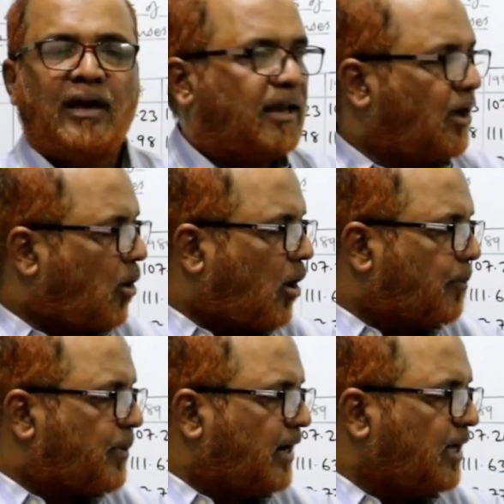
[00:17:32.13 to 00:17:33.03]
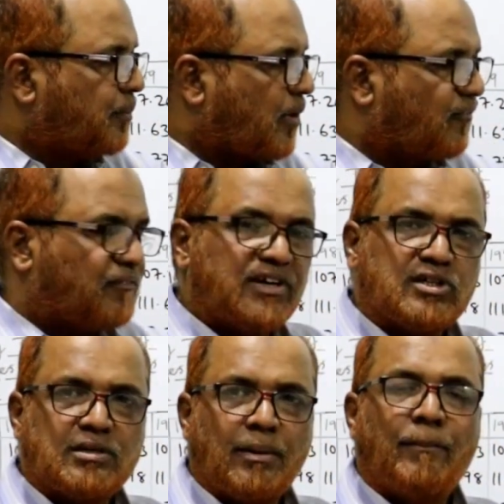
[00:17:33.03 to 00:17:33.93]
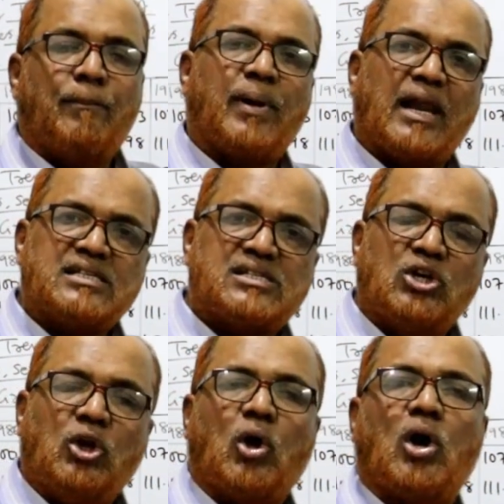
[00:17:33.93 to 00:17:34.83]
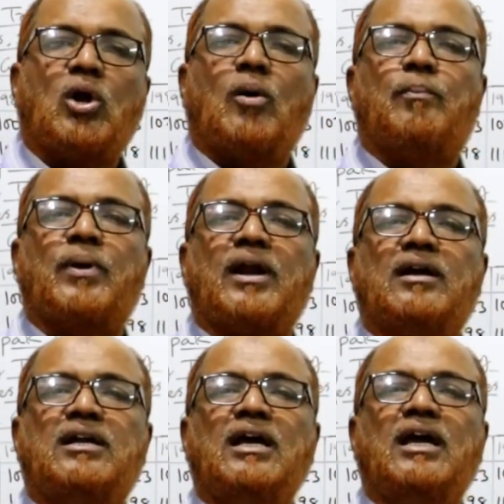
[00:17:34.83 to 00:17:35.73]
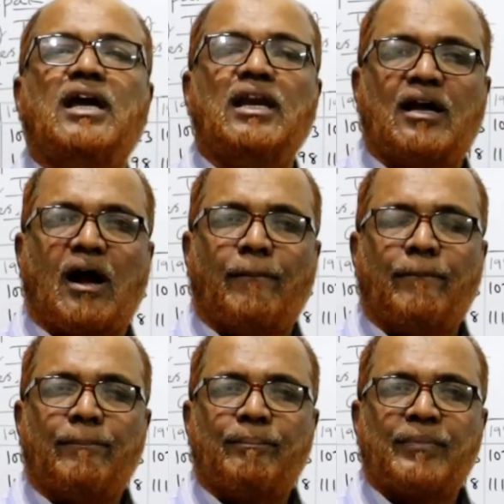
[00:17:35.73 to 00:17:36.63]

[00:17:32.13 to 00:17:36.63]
and operating profit plus non-operating income